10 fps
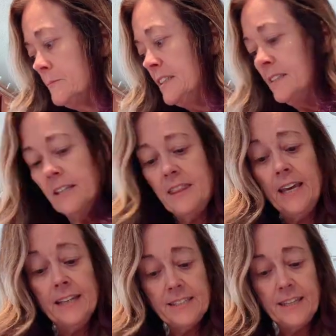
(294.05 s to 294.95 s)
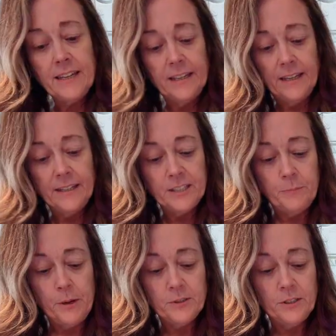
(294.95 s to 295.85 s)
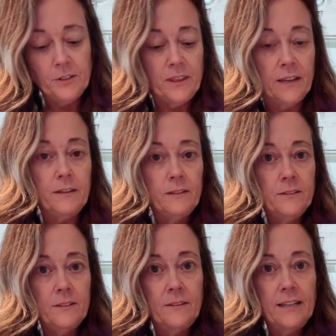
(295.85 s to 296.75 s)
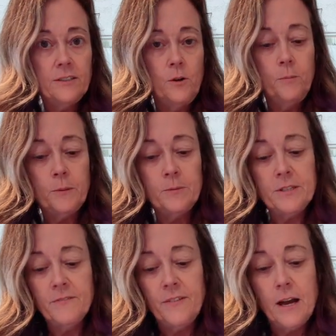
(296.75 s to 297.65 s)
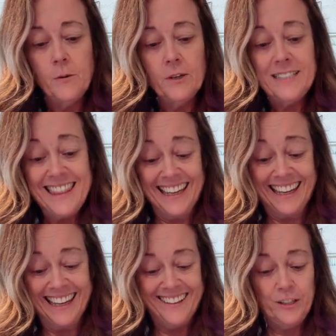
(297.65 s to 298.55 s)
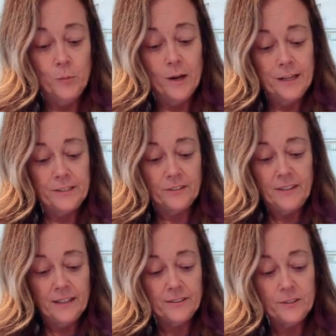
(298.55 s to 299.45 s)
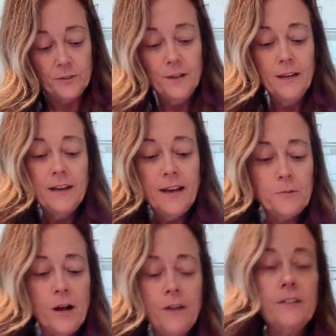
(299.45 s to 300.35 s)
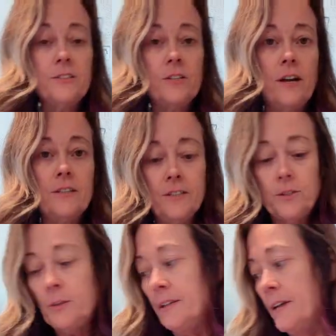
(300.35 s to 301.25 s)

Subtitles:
It's thickening. It's supposed to look thick. That's the whole purpose of the flour, is to thicken it. You want it to look thick. So I'm calling it a sauce, and it's really